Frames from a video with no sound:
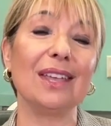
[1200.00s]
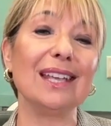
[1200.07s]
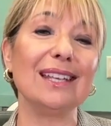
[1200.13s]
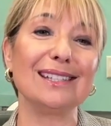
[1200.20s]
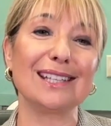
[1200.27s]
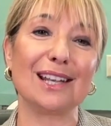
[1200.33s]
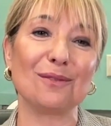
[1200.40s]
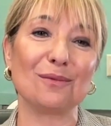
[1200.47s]

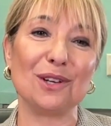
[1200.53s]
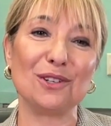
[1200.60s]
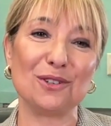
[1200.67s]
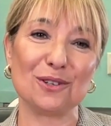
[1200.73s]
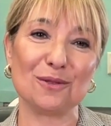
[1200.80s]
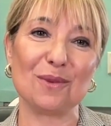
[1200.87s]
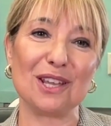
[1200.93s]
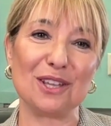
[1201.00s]
things that we
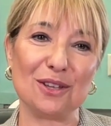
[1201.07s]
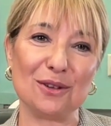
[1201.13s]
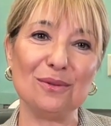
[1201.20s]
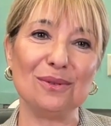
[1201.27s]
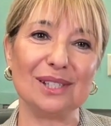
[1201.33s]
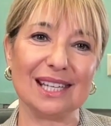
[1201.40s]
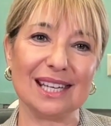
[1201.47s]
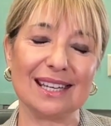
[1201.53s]
should be
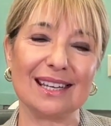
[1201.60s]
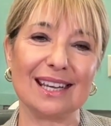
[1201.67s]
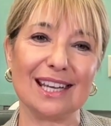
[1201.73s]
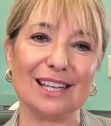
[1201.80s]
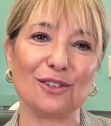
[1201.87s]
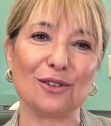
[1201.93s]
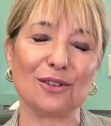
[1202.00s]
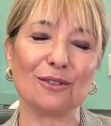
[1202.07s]
using
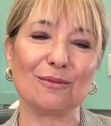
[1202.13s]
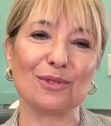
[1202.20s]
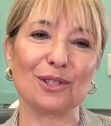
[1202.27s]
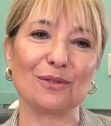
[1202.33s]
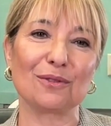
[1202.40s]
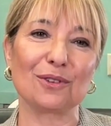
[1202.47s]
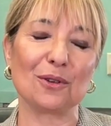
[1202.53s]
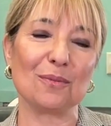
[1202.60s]
in terms
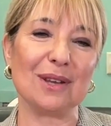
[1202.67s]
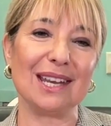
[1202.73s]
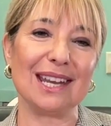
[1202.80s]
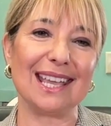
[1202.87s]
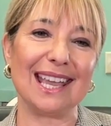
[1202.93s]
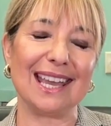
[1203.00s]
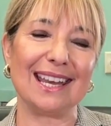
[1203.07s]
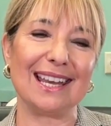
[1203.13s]
of
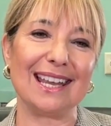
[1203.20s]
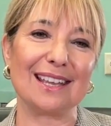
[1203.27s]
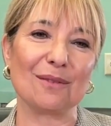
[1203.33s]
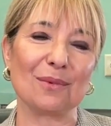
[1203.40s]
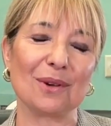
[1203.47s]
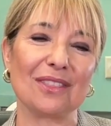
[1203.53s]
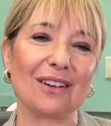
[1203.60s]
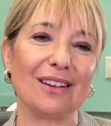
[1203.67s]
communicating
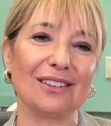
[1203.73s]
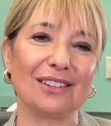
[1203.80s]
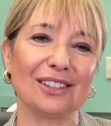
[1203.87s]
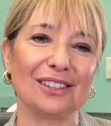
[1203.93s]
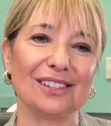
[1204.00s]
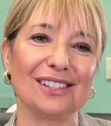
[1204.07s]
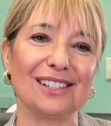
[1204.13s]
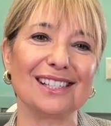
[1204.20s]
with
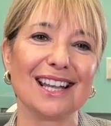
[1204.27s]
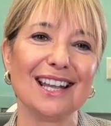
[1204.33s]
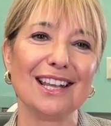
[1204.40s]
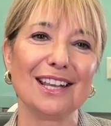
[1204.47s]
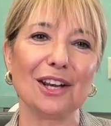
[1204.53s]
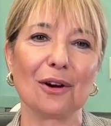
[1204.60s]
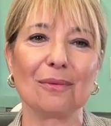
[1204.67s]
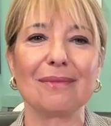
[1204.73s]
others.
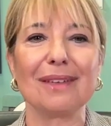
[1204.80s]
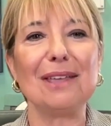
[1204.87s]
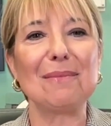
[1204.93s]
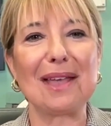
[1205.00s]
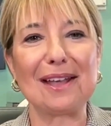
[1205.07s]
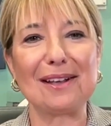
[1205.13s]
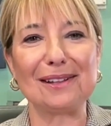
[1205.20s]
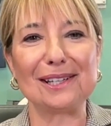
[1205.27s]
You know,
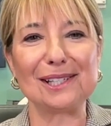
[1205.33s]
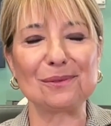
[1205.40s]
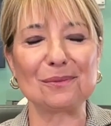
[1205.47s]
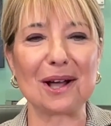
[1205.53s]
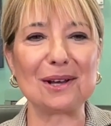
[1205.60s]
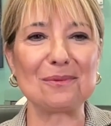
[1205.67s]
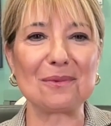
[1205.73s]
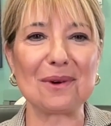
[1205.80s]
email is
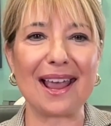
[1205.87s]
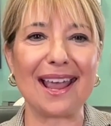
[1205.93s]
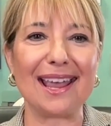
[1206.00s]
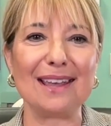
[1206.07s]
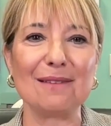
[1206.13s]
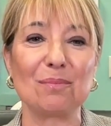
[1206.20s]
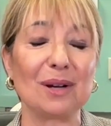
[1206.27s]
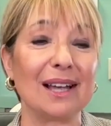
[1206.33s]
one
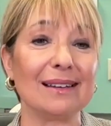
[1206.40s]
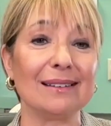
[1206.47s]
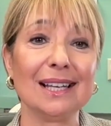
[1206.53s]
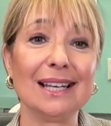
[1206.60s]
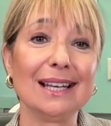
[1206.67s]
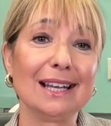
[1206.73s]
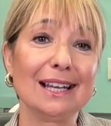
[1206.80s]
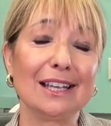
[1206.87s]
way, but
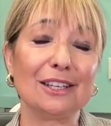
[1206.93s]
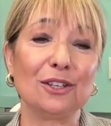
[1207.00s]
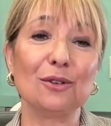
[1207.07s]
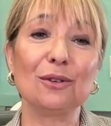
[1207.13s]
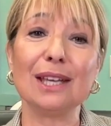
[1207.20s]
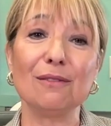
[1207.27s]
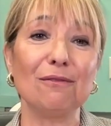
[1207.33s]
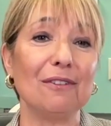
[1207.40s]

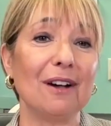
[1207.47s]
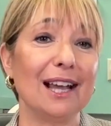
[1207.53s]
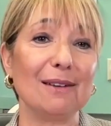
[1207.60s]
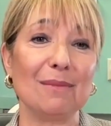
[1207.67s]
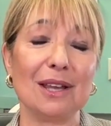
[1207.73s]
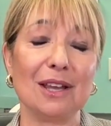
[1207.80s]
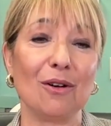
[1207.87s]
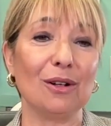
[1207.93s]
you can
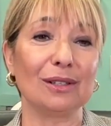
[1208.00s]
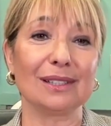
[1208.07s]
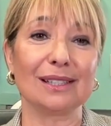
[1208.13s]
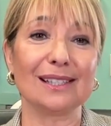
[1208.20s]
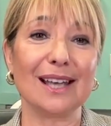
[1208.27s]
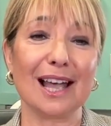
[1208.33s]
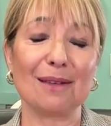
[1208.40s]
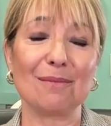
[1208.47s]
find me all the
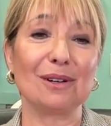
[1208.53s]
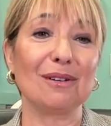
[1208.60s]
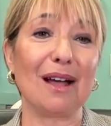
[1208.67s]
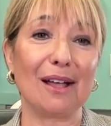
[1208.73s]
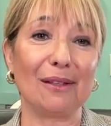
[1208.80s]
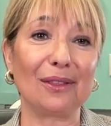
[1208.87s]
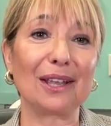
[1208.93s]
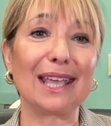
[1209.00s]
time
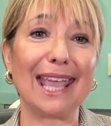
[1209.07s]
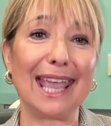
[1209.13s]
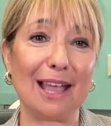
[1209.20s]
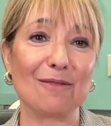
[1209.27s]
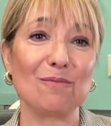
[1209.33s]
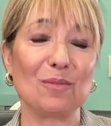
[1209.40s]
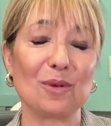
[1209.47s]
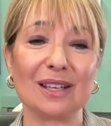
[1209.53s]
around the
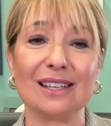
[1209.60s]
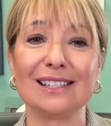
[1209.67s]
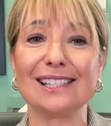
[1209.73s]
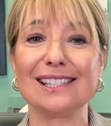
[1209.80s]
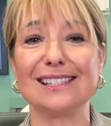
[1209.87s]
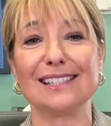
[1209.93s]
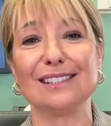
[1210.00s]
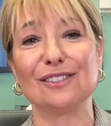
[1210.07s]

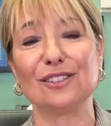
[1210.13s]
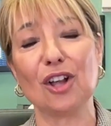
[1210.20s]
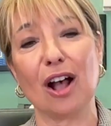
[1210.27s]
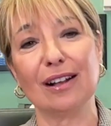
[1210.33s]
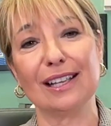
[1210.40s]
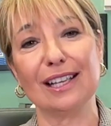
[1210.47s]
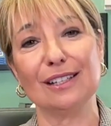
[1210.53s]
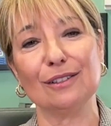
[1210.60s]
campus and
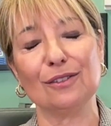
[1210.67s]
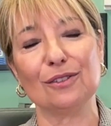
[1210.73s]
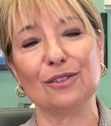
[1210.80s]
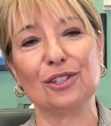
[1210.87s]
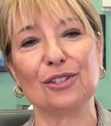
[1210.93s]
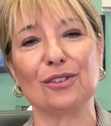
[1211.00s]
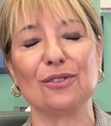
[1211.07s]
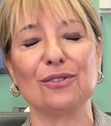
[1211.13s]
talking to
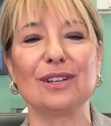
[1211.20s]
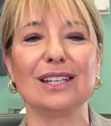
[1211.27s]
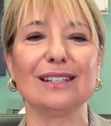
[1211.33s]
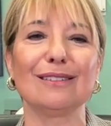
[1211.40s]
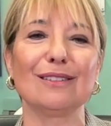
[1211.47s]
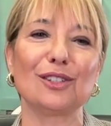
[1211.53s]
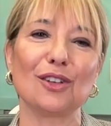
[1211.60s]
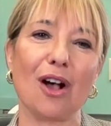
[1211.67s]

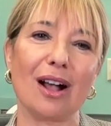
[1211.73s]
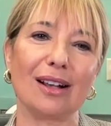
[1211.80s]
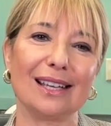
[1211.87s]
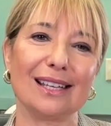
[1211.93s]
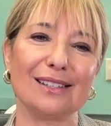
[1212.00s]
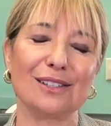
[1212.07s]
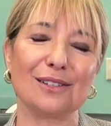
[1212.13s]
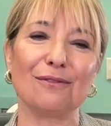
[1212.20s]
students,
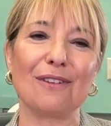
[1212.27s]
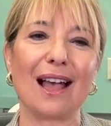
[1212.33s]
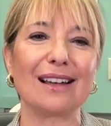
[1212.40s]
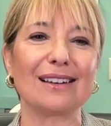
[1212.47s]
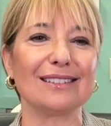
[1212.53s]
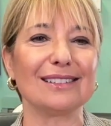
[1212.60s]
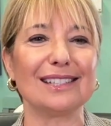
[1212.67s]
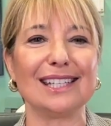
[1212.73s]
talking to
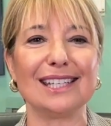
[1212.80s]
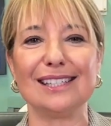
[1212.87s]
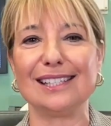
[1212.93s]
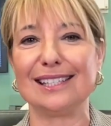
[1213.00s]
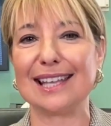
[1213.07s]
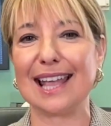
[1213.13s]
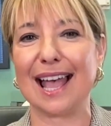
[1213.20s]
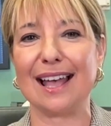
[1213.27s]
faculty,
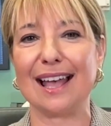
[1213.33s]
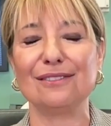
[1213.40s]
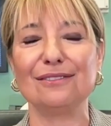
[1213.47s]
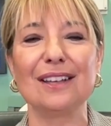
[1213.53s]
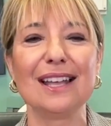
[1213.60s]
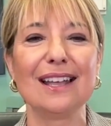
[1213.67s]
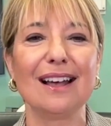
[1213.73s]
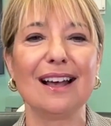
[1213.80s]

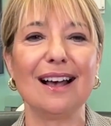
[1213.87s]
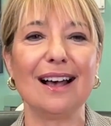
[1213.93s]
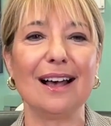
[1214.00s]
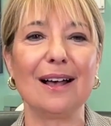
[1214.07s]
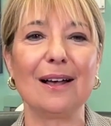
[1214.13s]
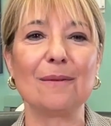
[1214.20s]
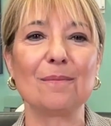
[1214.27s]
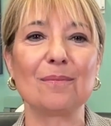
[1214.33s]
staff,
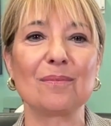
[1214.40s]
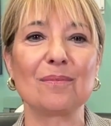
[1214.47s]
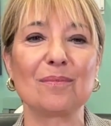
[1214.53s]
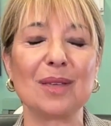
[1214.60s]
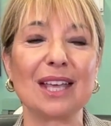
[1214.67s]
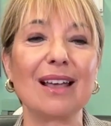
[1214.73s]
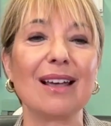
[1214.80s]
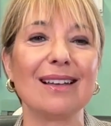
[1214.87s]

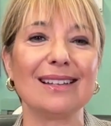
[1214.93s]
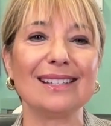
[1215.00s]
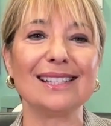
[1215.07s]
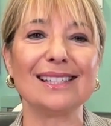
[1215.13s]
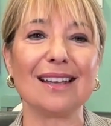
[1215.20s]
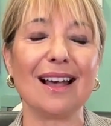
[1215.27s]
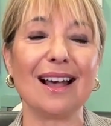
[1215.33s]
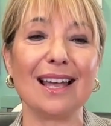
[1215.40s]

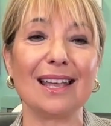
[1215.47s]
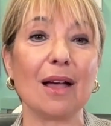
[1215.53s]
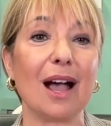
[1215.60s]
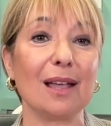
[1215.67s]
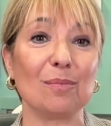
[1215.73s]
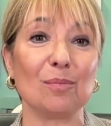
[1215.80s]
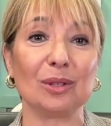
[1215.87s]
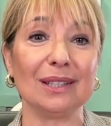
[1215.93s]
because
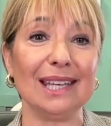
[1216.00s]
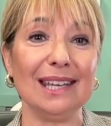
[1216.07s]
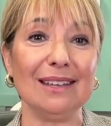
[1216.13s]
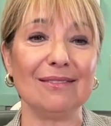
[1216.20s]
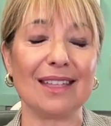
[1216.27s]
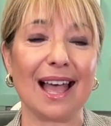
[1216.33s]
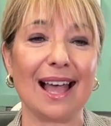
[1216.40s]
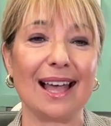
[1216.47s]
I
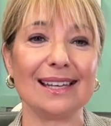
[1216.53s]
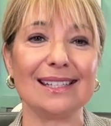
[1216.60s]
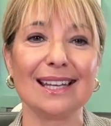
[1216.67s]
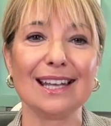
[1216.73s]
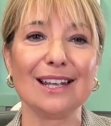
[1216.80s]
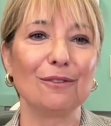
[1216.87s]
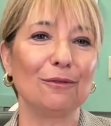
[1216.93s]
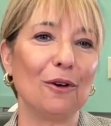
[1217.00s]
believe that
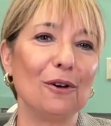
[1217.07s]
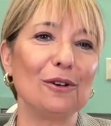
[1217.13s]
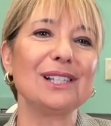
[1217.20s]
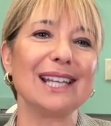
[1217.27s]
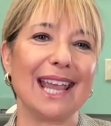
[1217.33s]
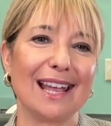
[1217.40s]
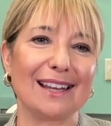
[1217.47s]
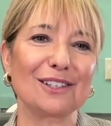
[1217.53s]

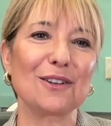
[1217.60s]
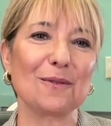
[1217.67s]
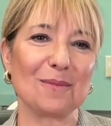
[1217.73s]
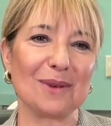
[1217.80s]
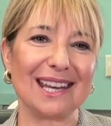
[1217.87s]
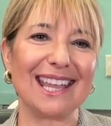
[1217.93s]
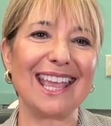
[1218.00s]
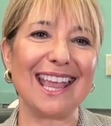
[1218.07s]
firsthand
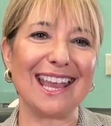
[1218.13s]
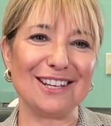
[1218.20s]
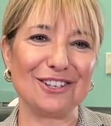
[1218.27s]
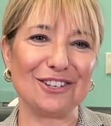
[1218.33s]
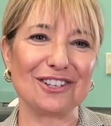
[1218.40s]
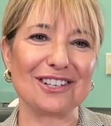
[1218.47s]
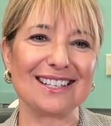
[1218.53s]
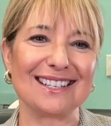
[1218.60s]

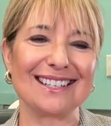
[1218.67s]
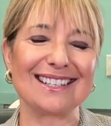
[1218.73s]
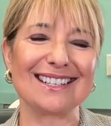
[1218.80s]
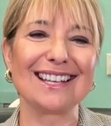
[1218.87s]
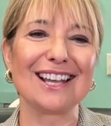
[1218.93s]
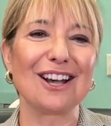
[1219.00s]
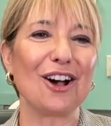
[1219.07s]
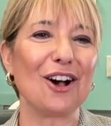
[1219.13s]

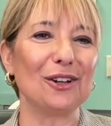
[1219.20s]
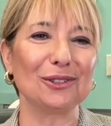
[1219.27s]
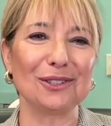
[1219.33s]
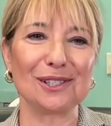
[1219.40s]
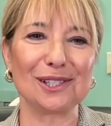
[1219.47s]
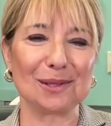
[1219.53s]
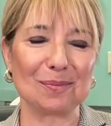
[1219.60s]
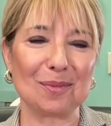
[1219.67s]
communication on
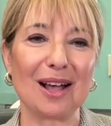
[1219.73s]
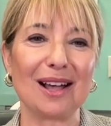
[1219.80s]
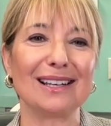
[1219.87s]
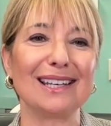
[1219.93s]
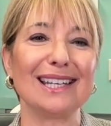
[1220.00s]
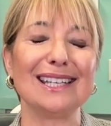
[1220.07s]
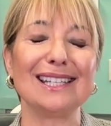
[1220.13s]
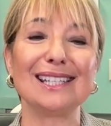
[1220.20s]
the
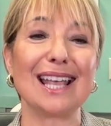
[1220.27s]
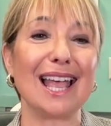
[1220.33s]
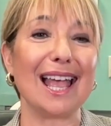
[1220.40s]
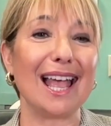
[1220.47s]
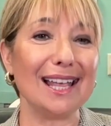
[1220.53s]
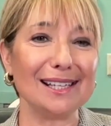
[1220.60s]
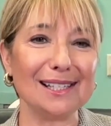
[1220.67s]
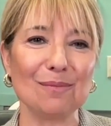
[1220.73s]
spot is
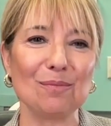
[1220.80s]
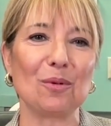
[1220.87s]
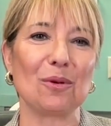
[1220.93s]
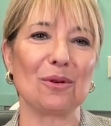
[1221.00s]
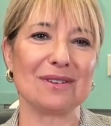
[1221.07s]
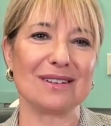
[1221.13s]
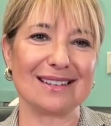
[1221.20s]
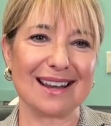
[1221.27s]
as
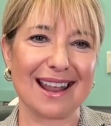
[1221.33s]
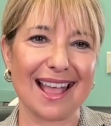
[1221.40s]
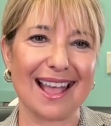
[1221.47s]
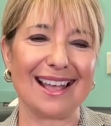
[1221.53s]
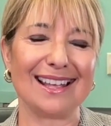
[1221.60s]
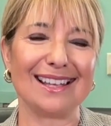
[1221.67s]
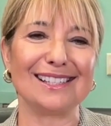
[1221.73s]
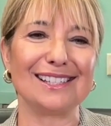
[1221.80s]
important
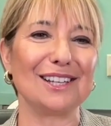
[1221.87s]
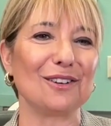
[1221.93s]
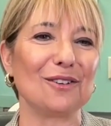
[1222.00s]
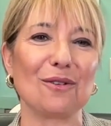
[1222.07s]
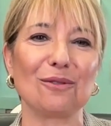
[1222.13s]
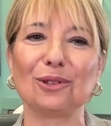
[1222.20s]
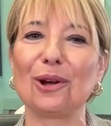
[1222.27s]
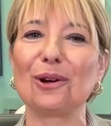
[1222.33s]
as, you
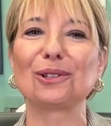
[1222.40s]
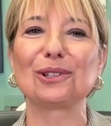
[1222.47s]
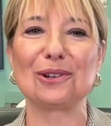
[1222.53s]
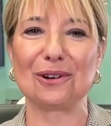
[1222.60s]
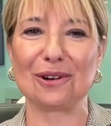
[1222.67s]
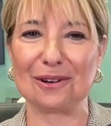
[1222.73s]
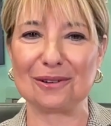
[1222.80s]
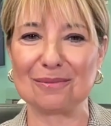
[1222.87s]
know,
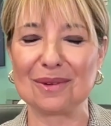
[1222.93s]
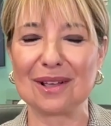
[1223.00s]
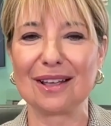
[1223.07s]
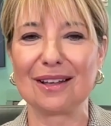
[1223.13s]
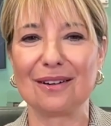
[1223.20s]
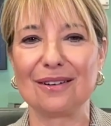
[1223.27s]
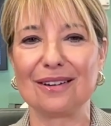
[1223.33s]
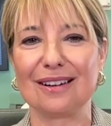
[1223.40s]
long-term
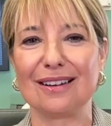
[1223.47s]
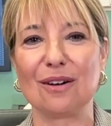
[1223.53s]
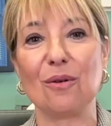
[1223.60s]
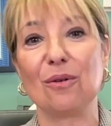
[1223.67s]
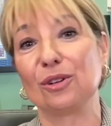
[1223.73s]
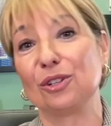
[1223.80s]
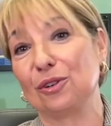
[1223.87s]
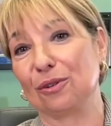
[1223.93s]

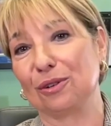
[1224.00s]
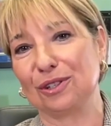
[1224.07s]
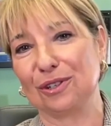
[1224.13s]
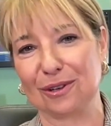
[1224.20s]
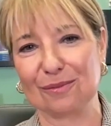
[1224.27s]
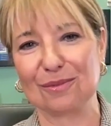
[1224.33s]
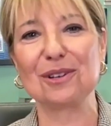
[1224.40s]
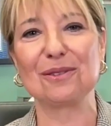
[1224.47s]
or
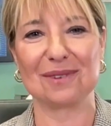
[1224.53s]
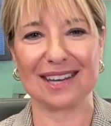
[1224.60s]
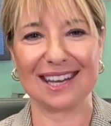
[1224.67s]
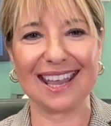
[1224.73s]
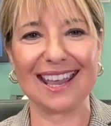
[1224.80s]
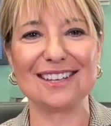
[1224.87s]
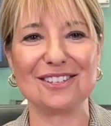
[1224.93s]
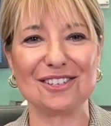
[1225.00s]
short-term
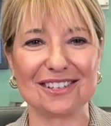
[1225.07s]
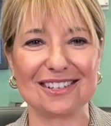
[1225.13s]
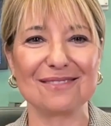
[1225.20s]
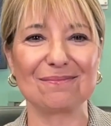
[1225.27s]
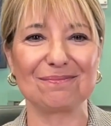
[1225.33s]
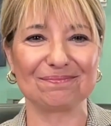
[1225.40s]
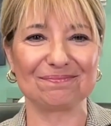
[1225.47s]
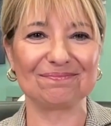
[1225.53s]

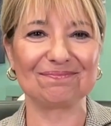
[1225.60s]
communication.